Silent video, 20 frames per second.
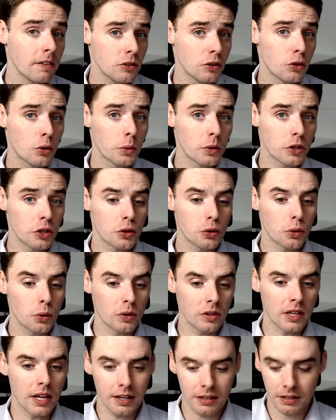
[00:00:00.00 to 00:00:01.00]
to ensure
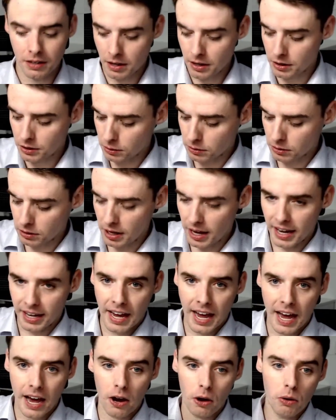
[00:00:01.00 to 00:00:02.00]
that you like
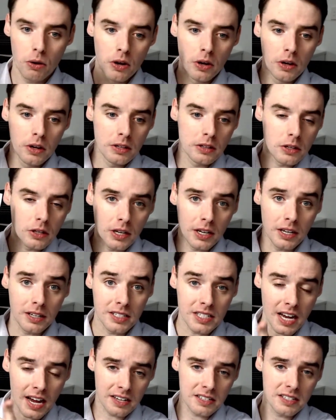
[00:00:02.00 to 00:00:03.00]
how the
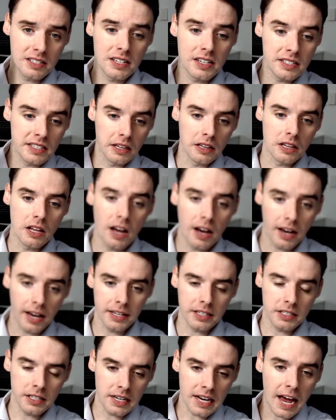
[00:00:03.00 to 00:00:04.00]
text is
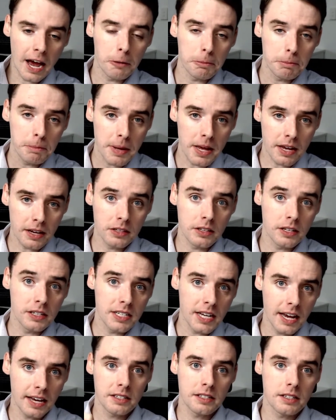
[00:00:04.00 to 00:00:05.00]
aligned and how big the
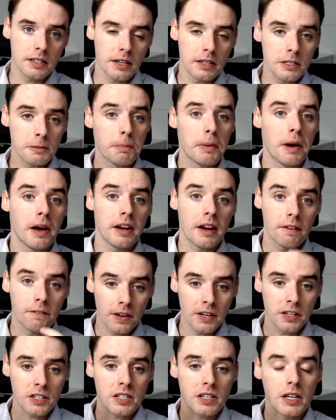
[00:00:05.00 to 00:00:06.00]
text is, but
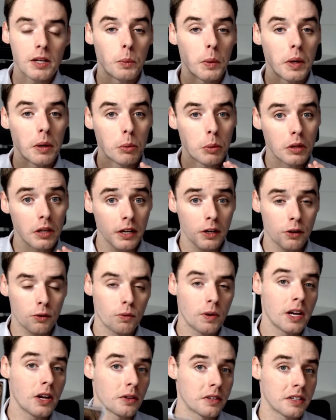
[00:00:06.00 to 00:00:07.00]
eventually we will
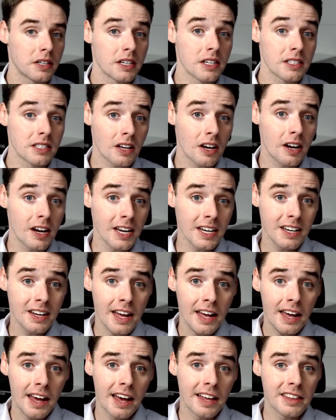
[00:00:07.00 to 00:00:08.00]
agree on the design,
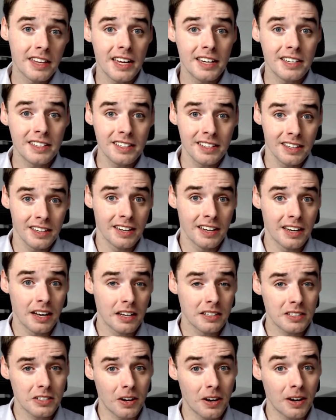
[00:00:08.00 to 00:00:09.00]
and then it's
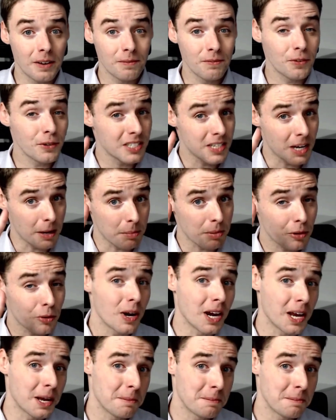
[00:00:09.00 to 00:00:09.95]
time for step 3.